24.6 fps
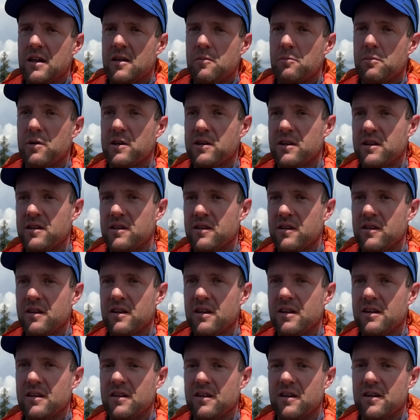But
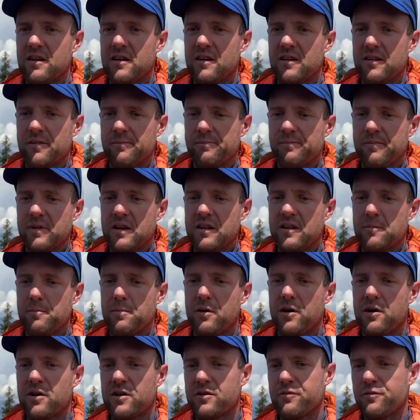in the
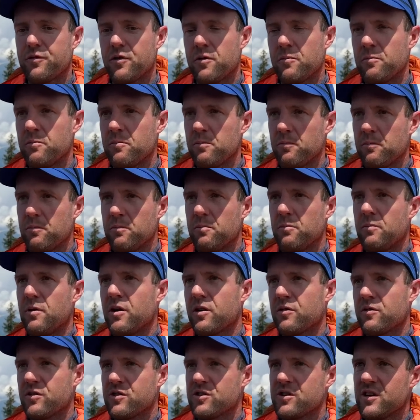part from
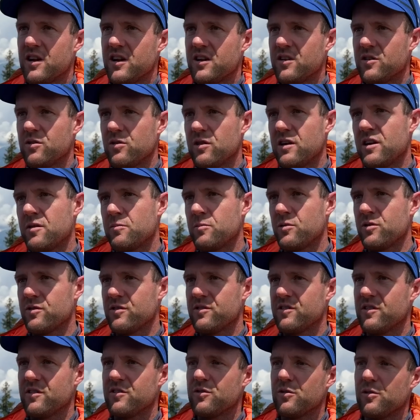Markotstein to
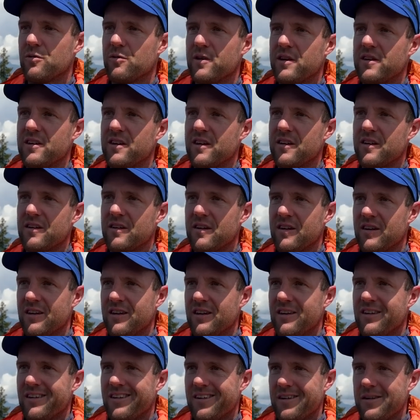Lermos, it's already
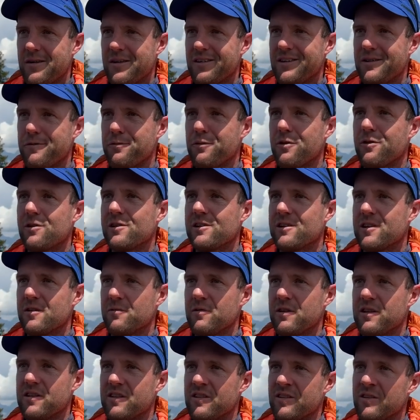a difficulty
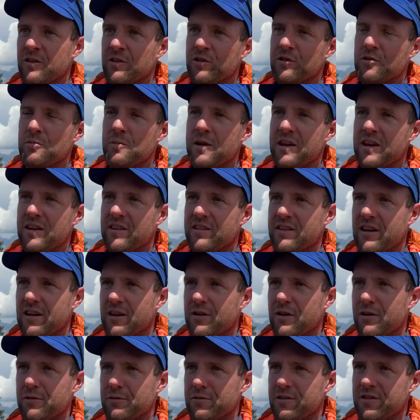with not too many
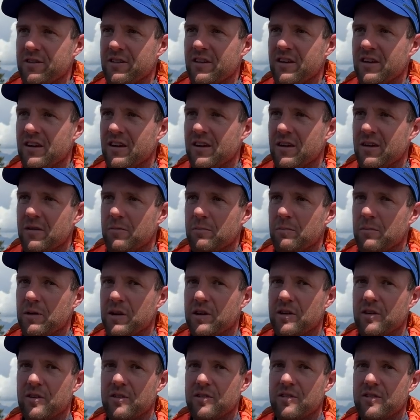takeoffs,
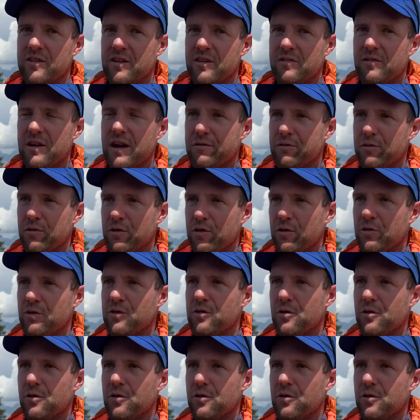because we have to use